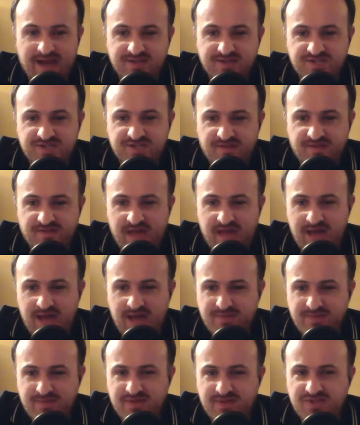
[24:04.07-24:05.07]
to stuff that
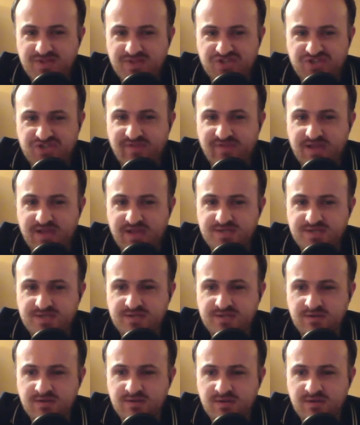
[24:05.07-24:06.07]
happened in the
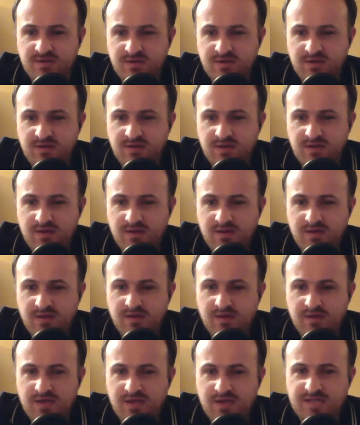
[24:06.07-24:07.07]
70s.
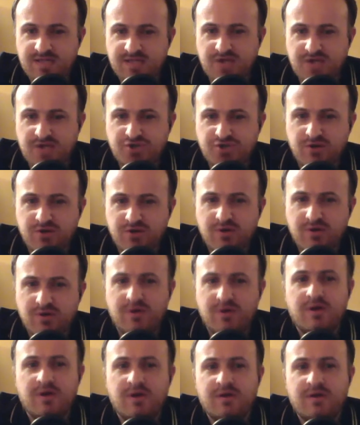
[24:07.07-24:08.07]
Is that true?
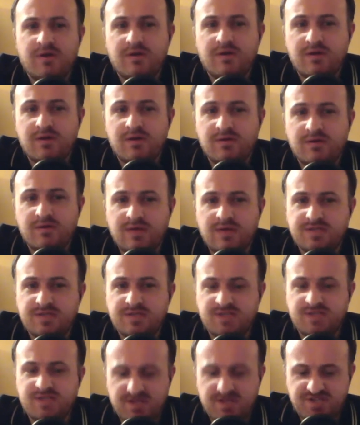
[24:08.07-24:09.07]

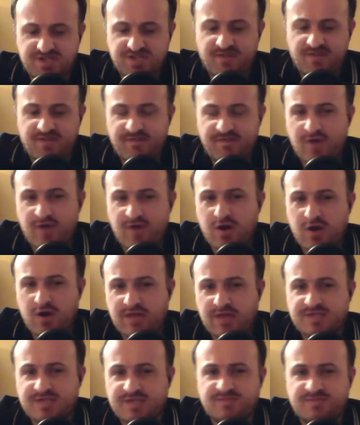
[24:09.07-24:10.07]
That's stuff I've heard.
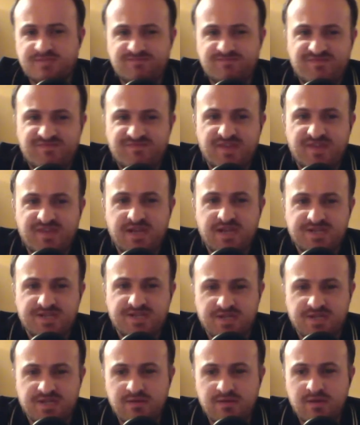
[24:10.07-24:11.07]
That's
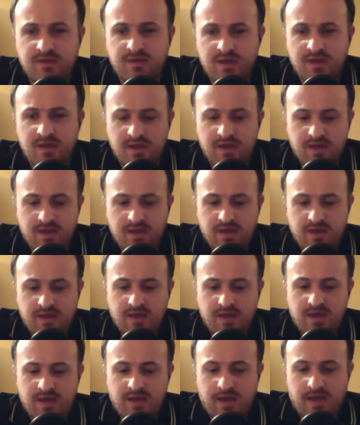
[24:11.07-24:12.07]
theories. And
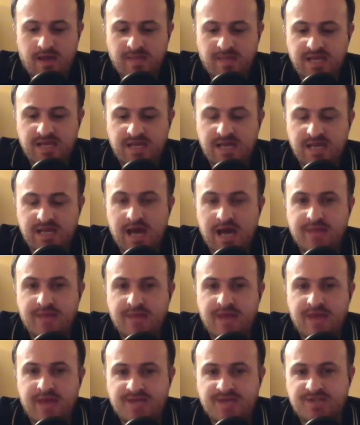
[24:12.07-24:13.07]
I mean, he
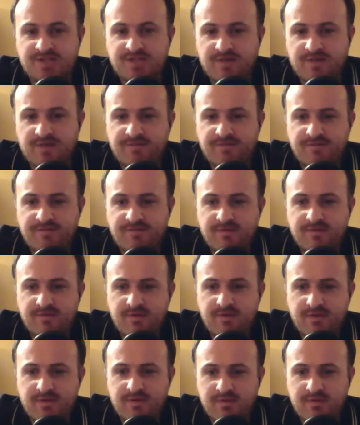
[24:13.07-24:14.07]
had that stuff,
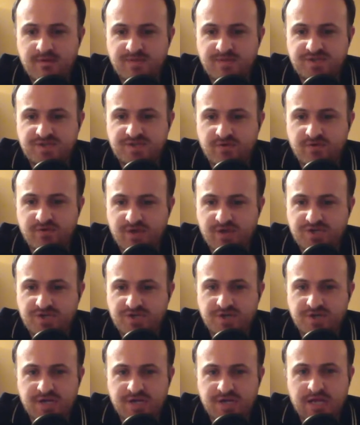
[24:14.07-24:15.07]
Mr.
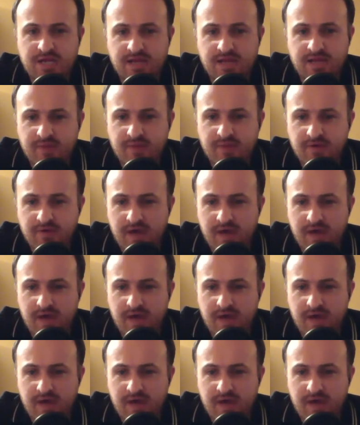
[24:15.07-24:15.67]
Richard, didn't he, about